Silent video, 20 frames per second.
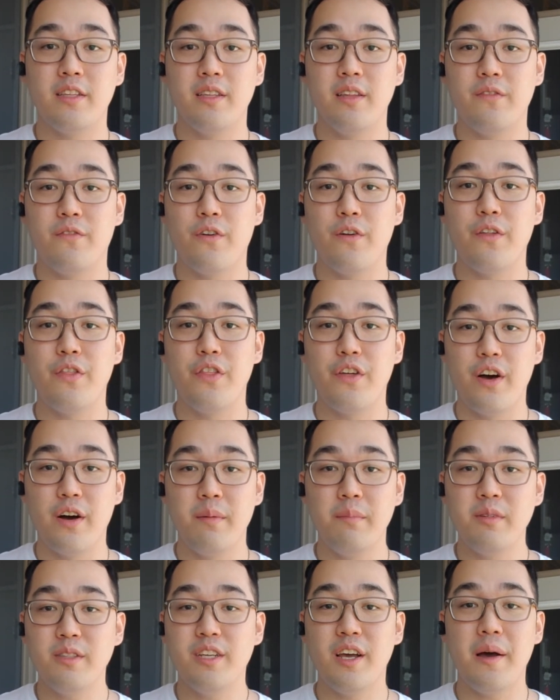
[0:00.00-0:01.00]
for
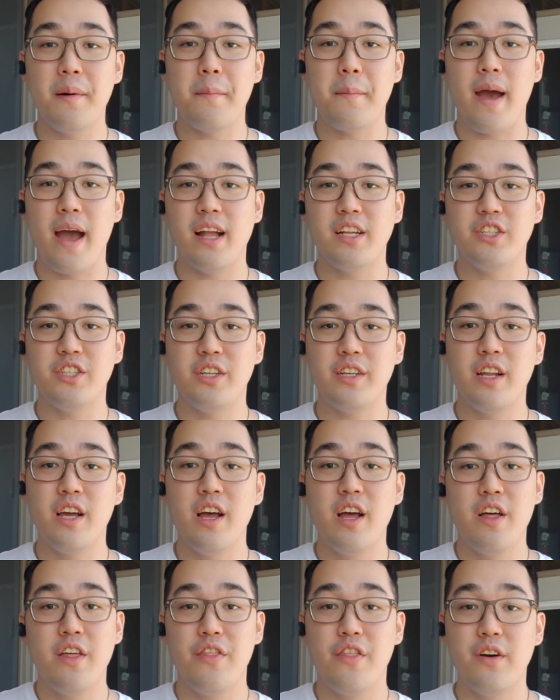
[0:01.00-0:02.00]
them to imagine
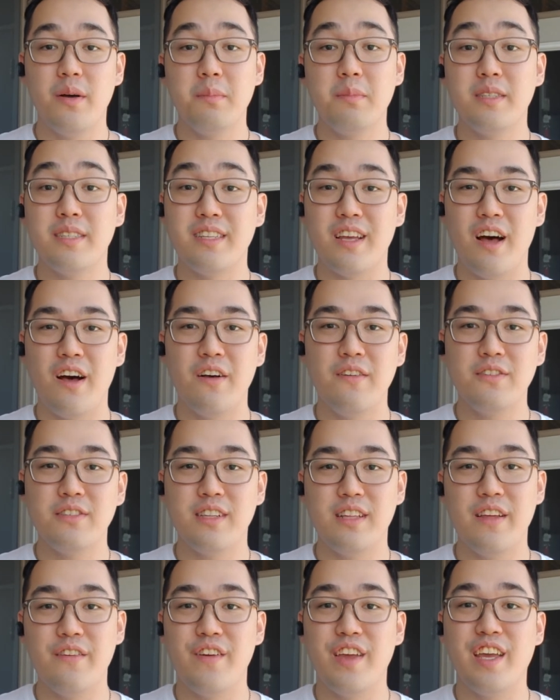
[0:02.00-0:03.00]
themselves
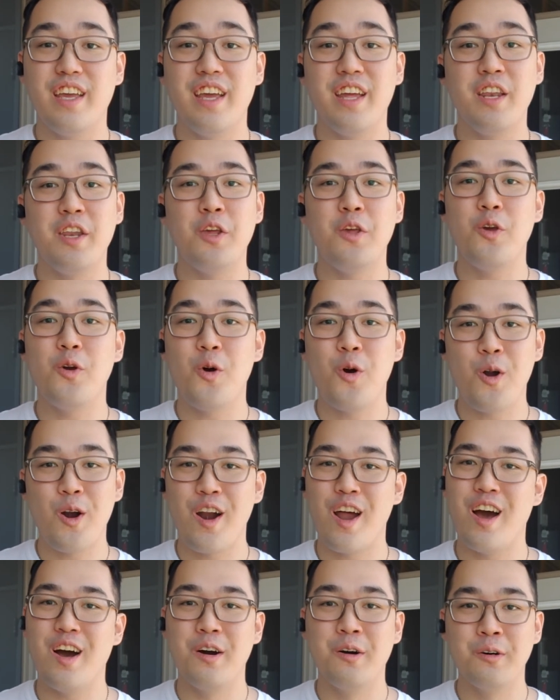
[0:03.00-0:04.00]
living in your
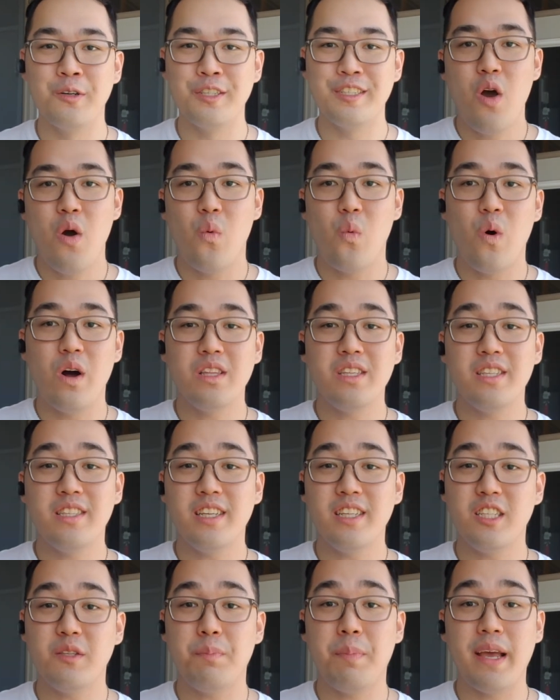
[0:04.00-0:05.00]
house. Once
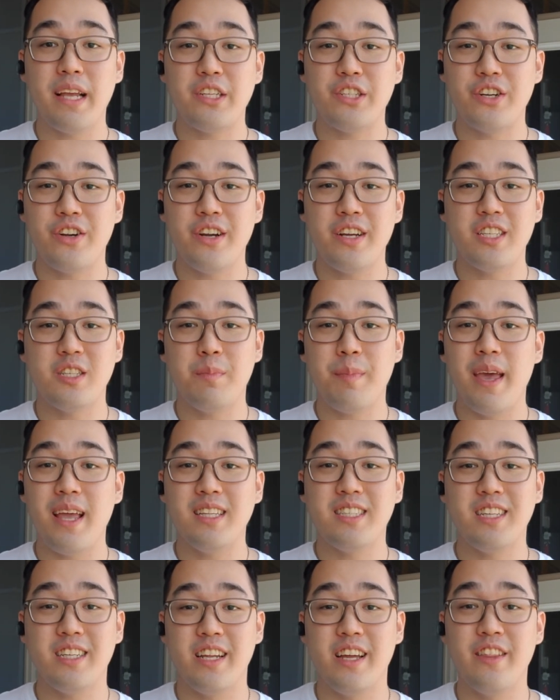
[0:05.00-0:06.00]
this picture is
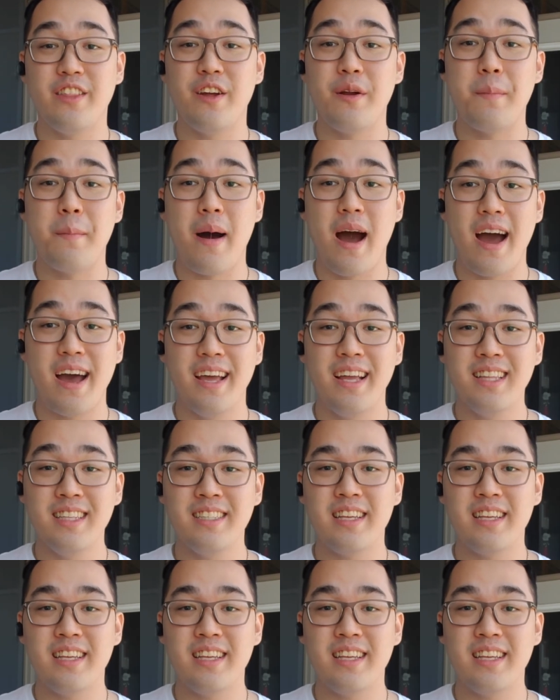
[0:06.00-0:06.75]
painted in their minds,